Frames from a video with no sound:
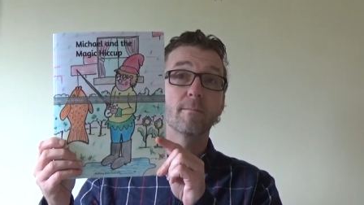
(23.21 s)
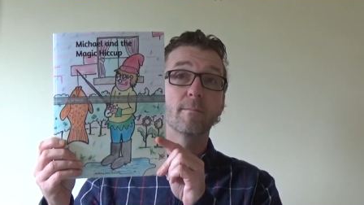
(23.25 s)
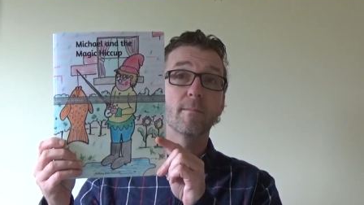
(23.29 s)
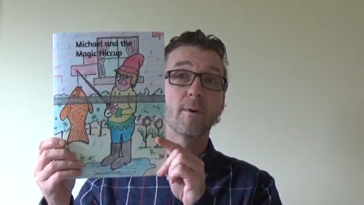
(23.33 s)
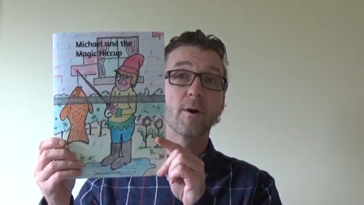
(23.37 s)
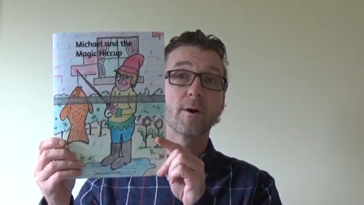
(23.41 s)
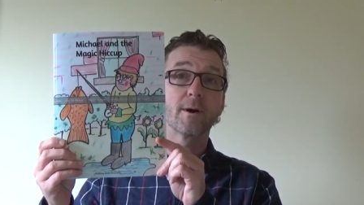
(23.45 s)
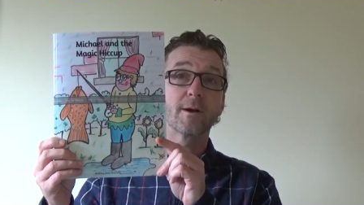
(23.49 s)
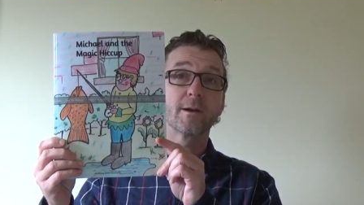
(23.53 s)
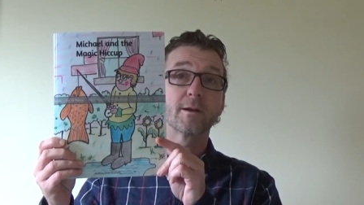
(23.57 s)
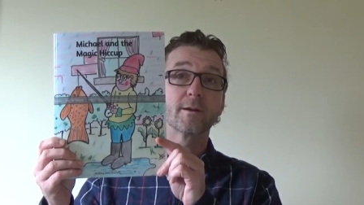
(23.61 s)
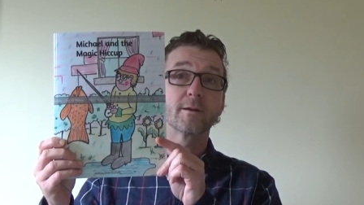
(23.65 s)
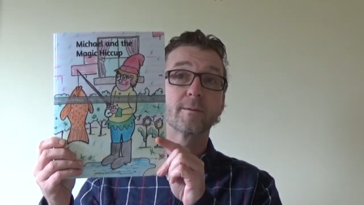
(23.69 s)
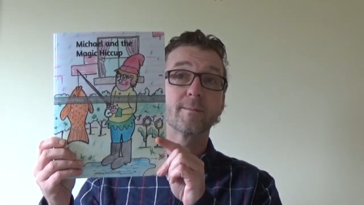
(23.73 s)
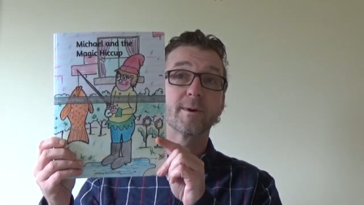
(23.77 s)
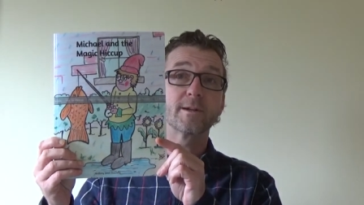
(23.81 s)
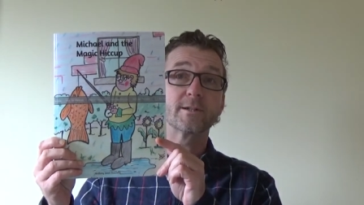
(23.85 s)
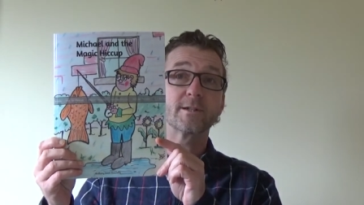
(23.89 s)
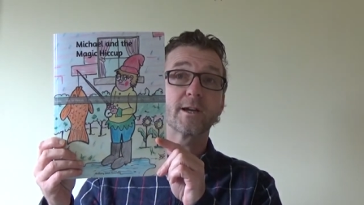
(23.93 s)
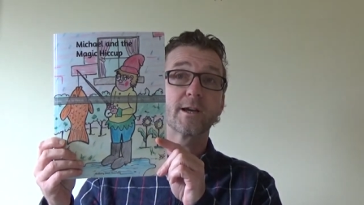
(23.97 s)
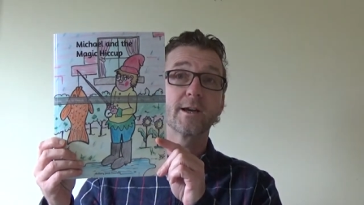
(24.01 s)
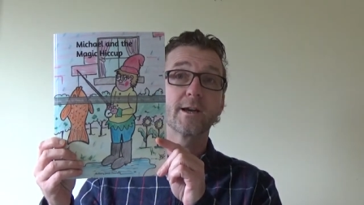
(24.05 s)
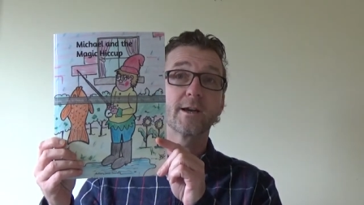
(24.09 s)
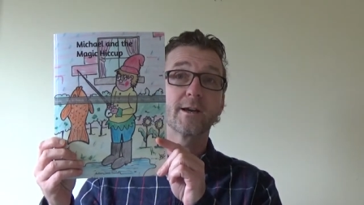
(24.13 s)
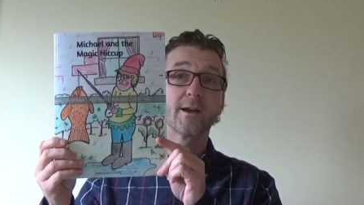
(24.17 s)
Michael and the
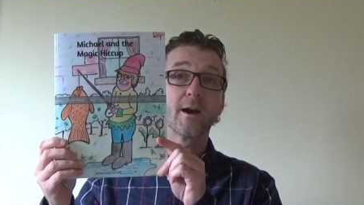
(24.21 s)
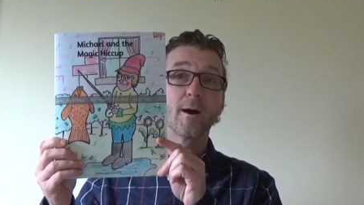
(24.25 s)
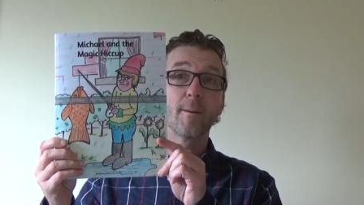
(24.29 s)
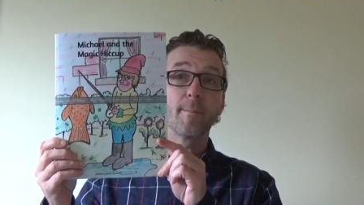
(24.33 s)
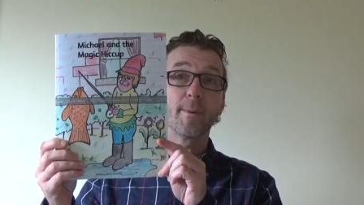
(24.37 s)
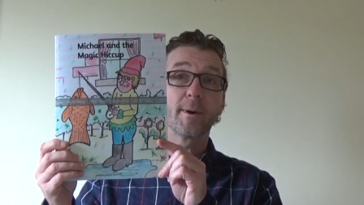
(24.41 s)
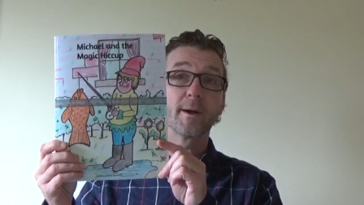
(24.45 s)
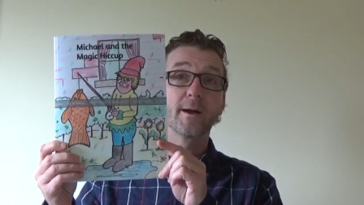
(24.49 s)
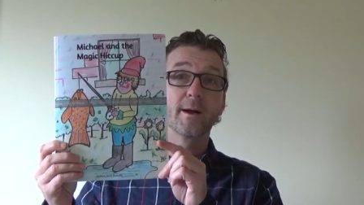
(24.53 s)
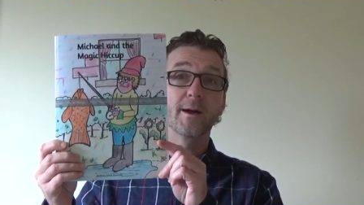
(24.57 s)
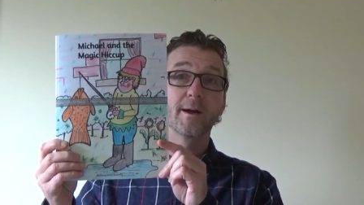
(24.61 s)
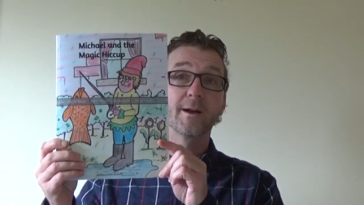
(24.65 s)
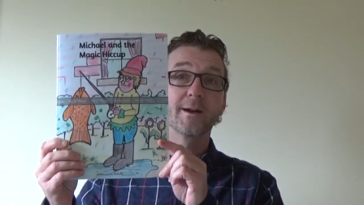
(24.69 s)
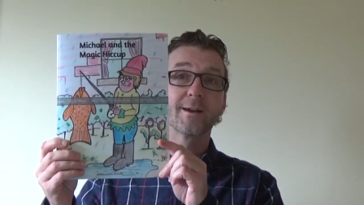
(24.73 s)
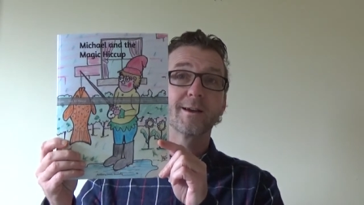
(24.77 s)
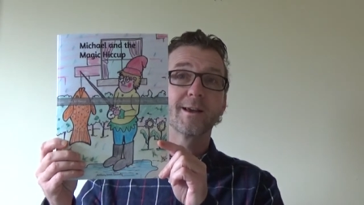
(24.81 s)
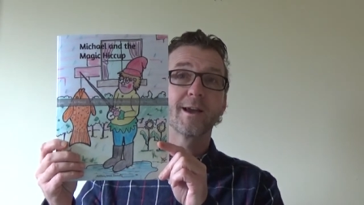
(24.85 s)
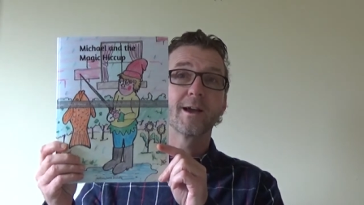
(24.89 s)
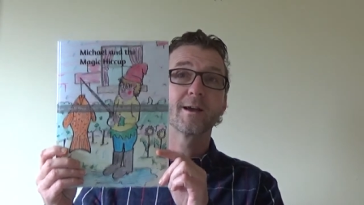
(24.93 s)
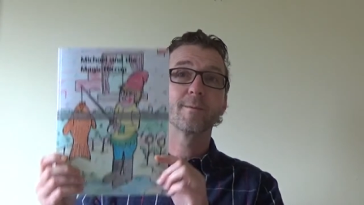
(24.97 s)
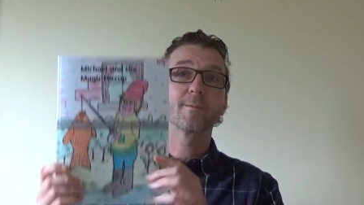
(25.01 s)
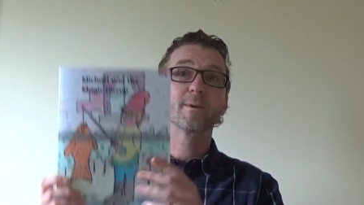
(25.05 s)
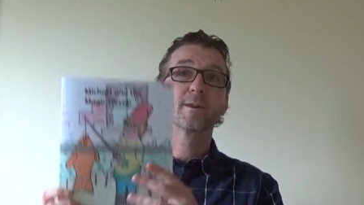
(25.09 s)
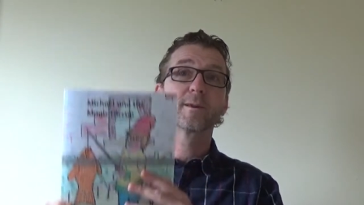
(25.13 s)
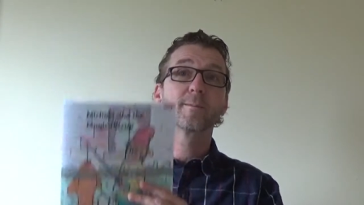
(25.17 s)
Magic Hiccup,
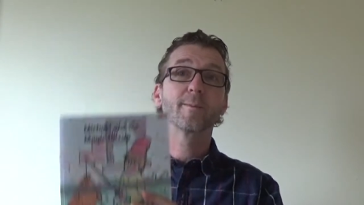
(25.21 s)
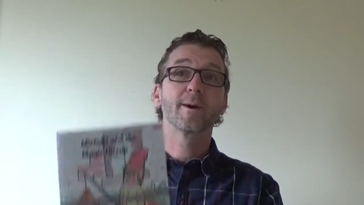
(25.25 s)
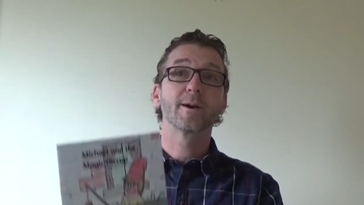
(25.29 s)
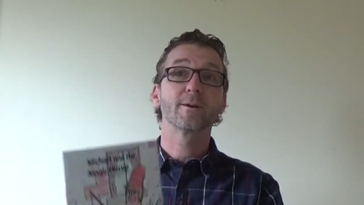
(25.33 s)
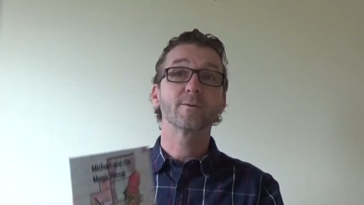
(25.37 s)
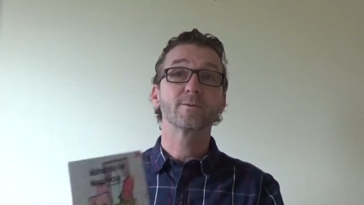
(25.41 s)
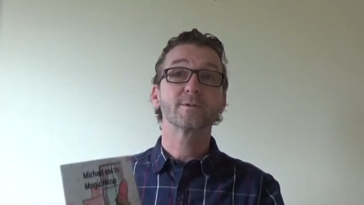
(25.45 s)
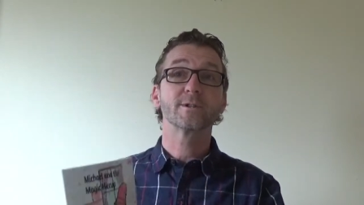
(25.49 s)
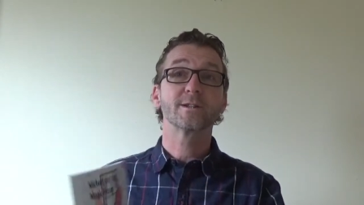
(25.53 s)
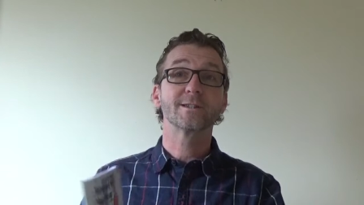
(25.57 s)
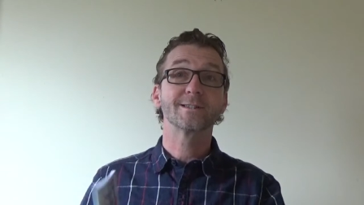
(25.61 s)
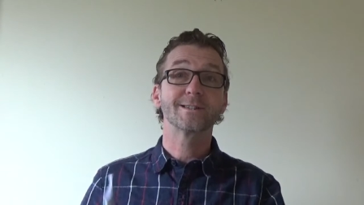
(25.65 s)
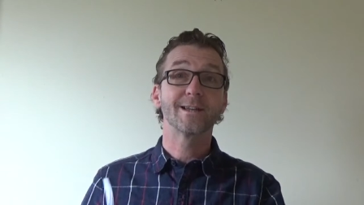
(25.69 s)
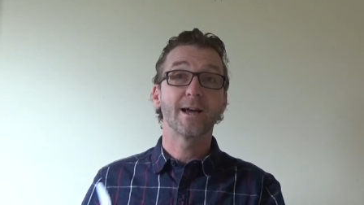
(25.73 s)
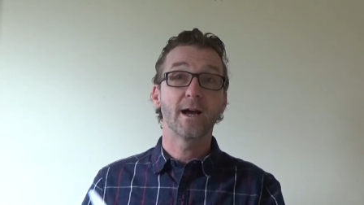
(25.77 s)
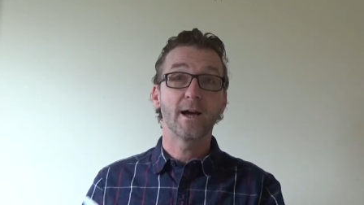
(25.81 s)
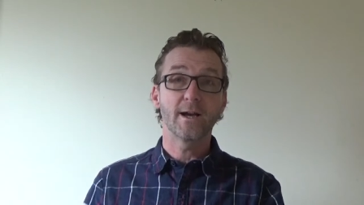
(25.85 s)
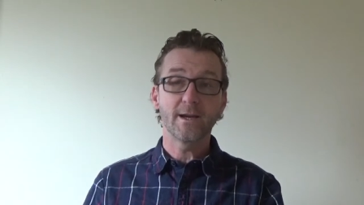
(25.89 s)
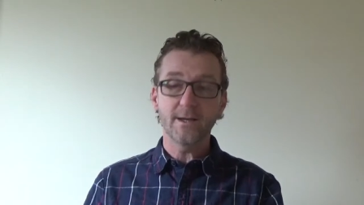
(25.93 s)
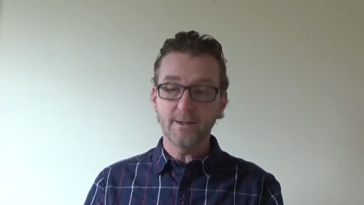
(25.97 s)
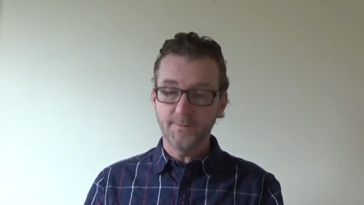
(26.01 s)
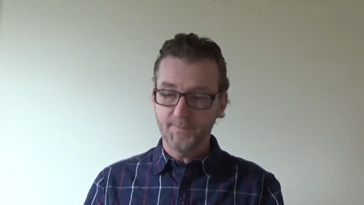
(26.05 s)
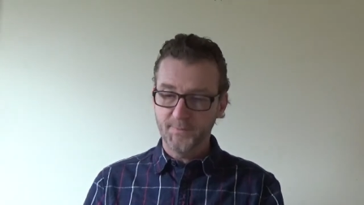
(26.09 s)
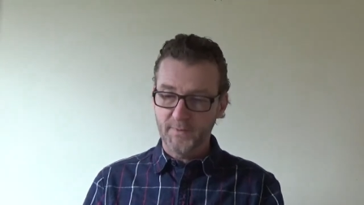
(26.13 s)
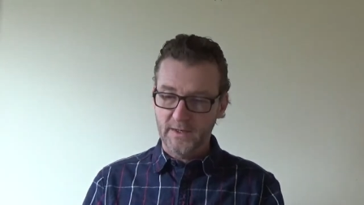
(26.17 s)
came in the mail
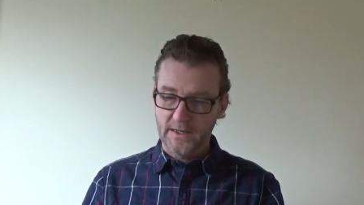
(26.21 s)
today.